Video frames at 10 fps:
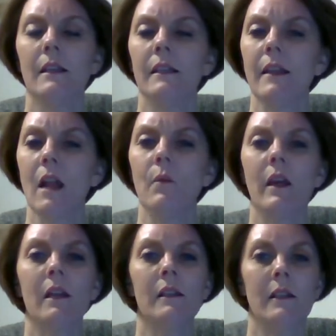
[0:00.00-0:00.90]

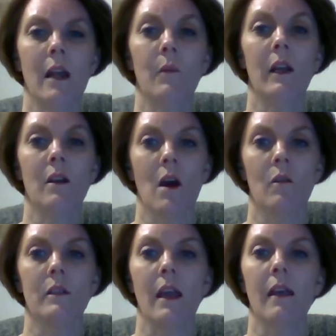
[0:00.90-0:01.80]
Stanwyck and Stanwyck
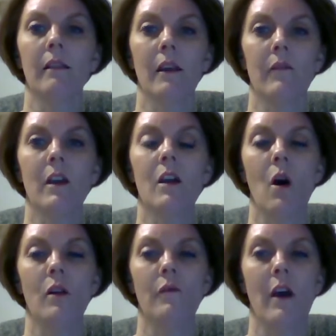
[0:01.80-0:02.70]
note, a living
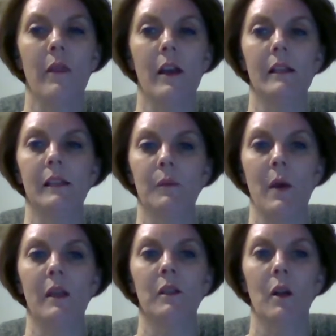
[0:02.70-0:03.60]
code of ethics is
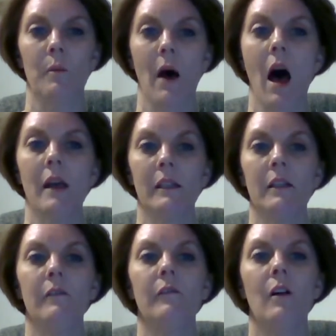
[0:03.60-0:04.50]
based on
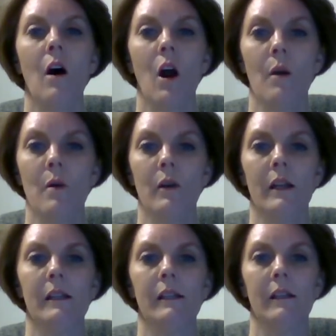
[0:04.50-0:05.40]
positive,
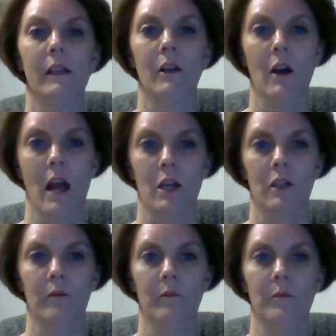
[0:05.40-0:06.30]
harmonious
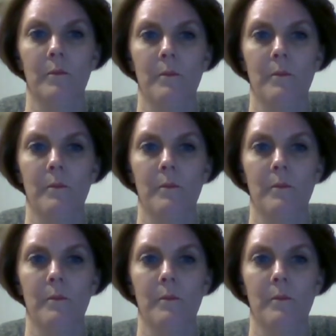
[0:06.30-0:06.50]
interaction.